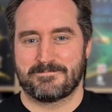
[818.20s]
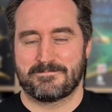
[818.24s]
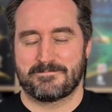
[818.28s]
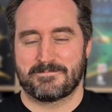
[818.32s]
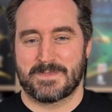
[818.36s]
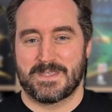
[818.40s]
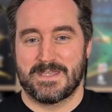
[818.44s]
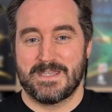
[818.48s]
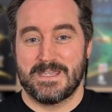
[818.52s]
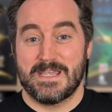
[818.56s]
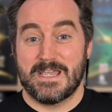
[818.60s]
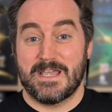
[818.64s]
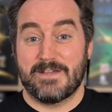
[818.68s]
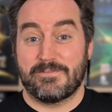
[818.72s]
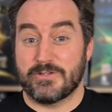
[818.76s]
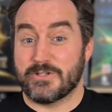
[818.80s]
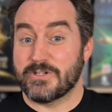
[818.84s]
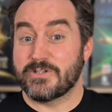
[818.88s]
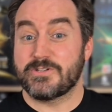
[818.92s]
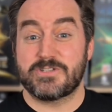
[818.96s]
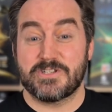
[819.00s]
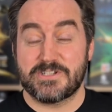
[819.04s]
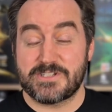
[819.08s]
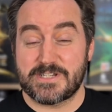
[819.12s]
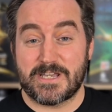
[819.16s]
If you're
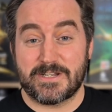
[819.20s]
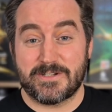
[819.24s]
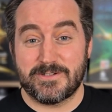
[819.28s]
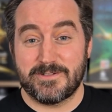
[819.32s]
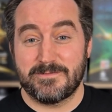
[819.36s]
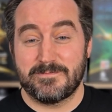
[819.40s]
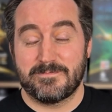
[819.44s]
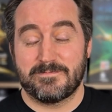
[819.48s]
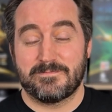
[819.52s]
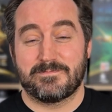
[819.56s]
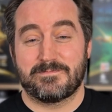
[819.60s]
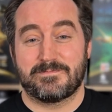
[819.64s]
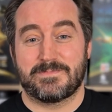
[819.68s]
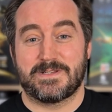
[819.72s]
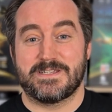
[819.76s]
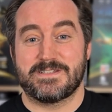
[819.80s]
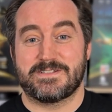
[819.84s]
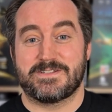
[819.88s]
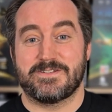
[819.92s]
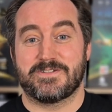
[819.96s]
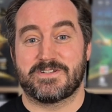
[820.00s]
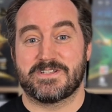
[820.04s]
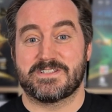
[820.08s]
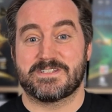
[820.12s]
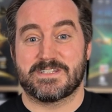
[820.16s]
new to the channel, please
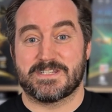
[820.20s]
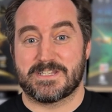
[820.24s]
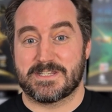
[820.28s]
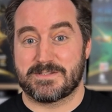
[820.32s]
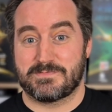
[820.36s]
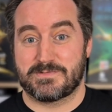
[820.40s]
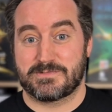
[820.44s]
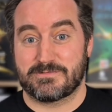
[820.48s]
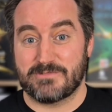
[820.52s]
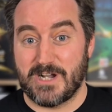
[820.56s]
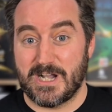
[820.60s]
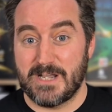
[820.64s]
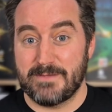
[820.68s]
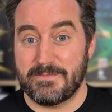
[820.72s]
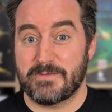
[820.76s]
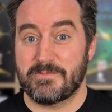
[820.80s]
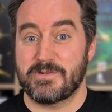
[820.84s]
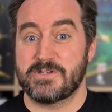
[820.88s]
do consider subscribing.